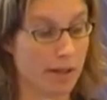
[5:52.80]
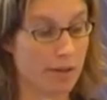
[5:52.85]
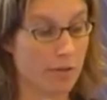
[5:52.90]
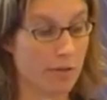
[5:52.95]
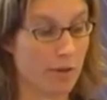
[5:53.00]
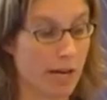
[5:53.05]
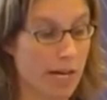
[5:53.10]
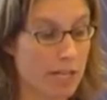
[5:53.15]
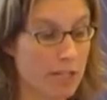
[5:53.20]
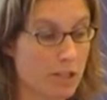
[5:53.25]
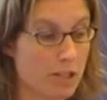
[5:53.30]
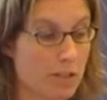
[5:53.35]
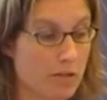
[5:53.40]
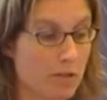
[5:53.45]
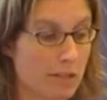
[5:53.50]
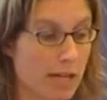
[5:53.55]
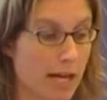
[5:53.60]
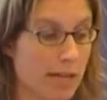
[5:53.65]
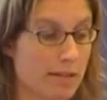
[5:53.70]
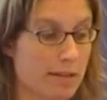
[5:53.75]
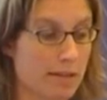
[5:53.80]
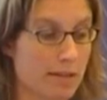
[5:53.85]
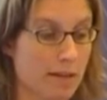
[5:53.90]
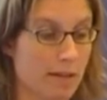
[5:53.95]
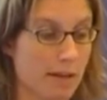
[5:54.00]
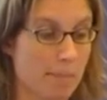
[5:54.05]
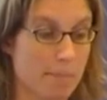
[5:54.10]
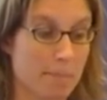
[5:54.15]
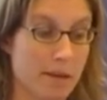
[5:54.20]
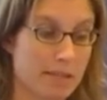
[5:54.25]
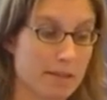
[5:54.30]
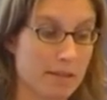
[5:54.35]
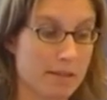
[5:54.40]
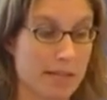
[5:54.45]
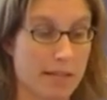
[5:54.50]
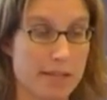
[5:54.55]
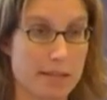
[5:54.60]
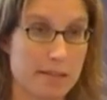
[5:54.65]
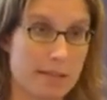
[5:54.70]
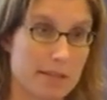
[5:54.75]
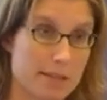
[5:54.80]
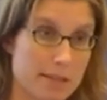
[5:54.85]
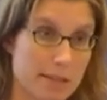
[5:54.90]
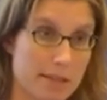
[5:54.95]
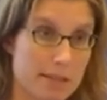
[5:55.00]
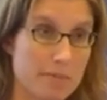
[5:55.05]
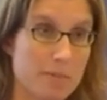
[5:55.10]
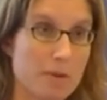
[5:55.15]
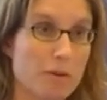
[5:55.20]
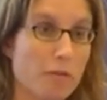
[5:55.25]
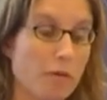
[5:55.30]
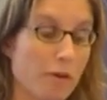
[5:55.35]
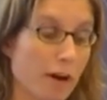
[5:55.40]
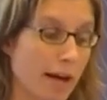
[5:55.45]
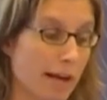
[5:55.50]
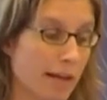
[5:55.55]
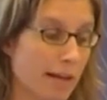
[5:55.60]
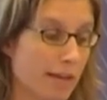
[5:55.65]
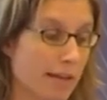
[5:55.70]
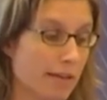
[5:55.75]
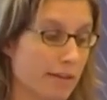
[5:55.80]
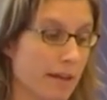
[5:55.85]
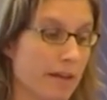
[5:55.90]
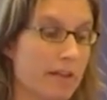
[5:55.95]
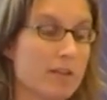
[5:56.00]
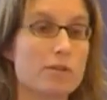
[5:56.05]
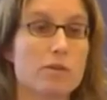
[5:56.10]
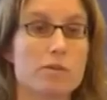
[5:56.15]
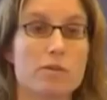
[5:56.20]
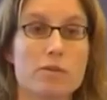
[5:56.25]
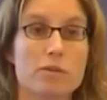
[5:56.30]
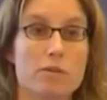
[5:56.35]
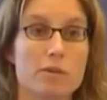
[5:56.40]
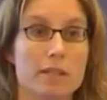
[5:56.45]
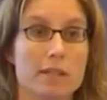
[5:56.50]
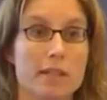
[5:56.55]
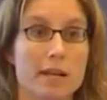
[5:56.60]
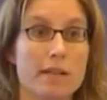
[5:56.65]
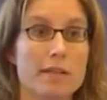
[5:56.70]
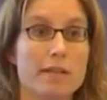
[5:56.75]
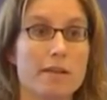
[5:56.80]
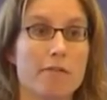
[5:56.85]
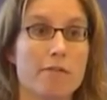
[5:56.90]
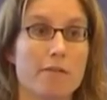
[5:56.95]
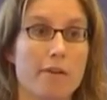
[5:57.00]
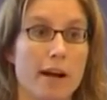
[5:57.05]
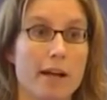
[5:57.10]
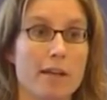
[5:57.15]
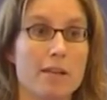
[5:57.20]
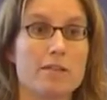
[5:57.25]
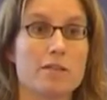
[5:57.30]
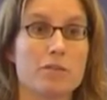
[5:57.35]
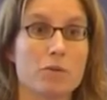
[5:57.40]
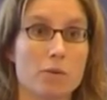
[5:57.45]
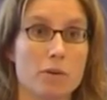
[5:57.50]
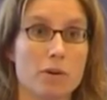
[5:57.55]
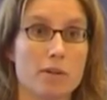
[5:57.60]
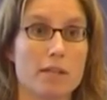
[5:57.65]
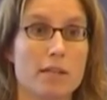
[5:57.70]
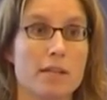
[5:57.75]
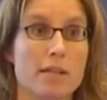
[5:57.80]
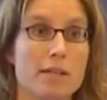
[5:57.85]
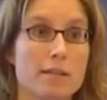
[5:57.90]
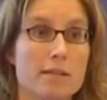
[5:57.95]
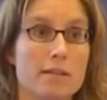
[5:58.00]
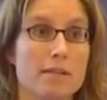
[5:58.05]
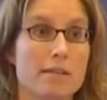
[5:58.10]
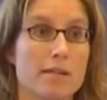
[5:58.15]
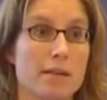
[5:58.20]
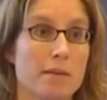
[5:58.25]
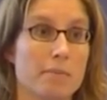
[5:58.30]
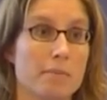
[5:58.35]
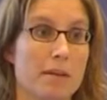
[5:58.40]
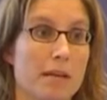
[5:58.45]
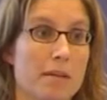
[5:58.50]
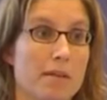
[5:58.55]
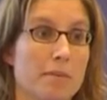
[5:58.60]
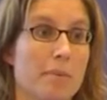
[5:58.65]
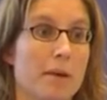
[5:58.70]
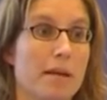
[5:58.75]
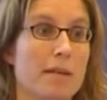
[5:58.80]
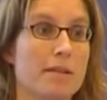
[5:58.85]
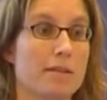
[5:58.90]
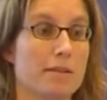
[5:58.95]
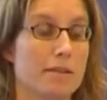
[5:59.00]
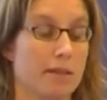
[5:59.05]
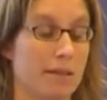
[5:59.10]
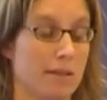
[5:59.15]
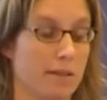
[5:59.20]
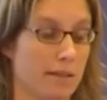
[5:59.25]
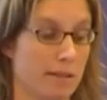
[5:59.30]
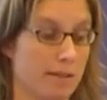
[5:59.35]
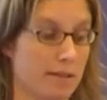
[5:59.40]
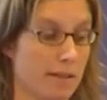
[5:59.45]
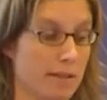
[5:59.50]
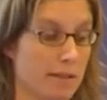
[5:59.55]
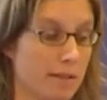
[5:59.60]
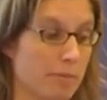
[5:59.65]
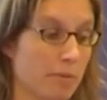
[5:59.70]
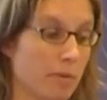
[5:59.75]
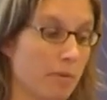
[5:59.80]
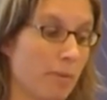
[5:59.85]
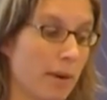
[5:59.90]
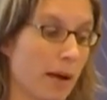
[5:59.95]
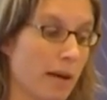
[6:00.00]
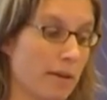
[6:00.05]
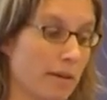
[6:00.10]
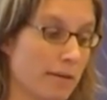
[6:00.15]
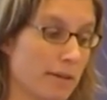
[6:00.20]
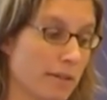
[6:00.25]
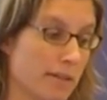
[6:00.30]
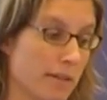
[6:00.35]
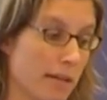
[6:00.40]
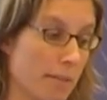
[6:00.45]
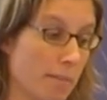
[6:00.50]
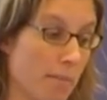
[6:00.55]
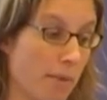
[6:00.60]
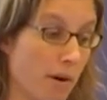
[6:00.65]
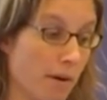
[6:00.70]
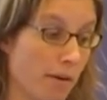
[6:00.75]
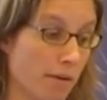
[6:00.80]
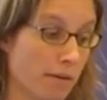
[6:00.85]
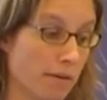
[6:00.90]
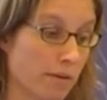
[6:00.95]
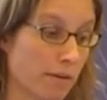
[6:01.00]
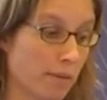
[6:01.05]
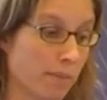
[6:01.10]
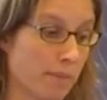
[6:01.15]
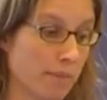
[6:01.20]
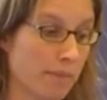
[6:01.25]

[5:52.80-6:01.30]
In relation to that metadata assessment file, there is also the data file stored in the same database and accessible via the same path.